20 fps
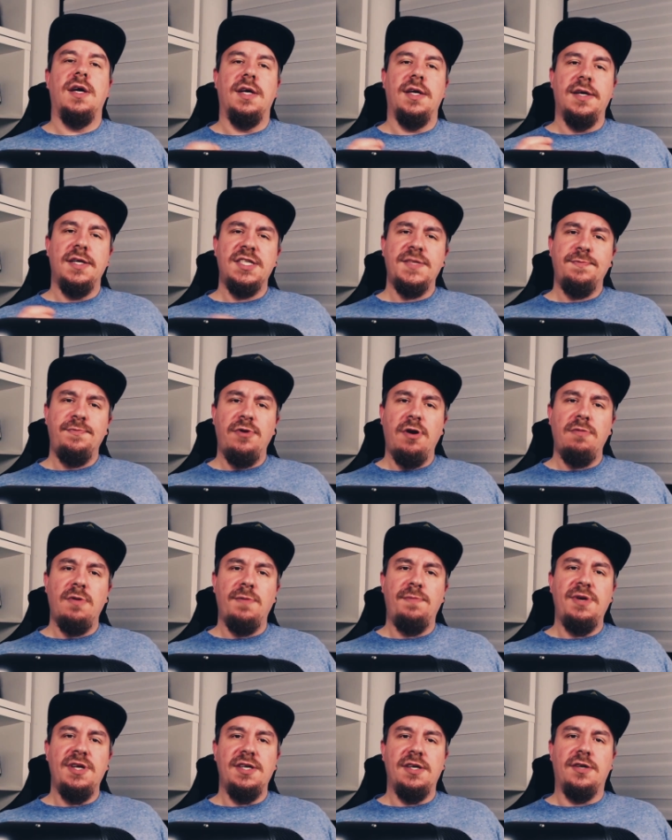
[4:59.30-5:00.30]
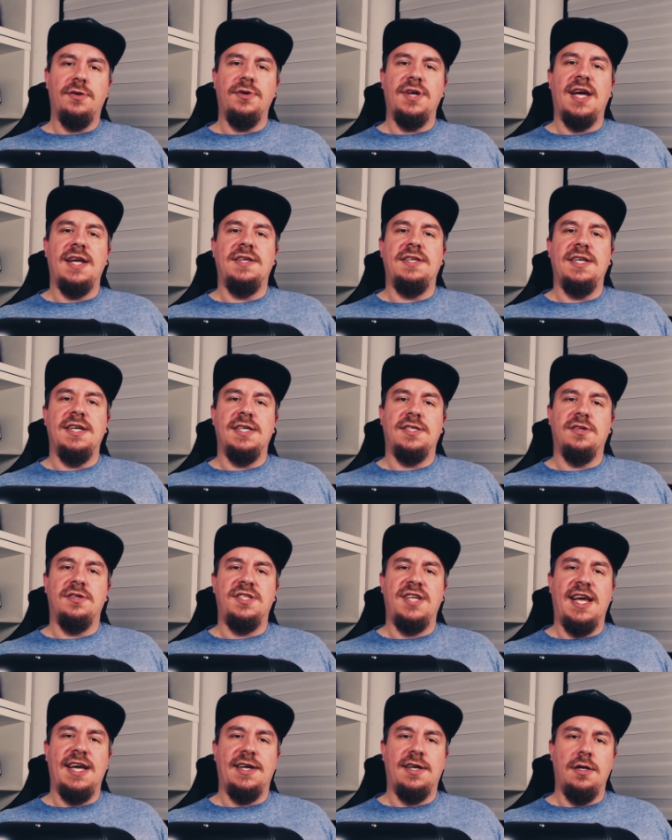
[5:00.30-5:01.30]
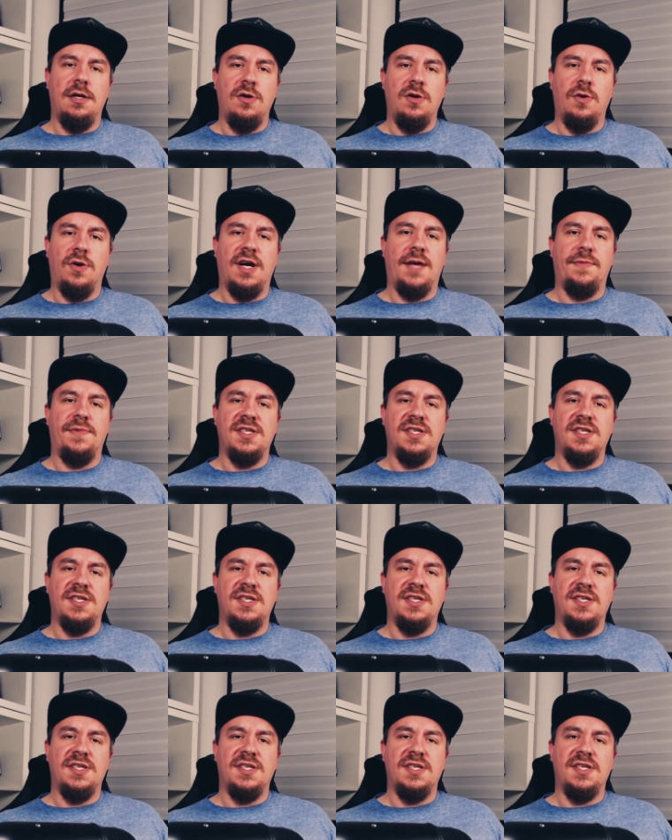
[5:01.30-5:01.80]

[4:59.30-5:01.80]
it's probably a good idea to take a look at the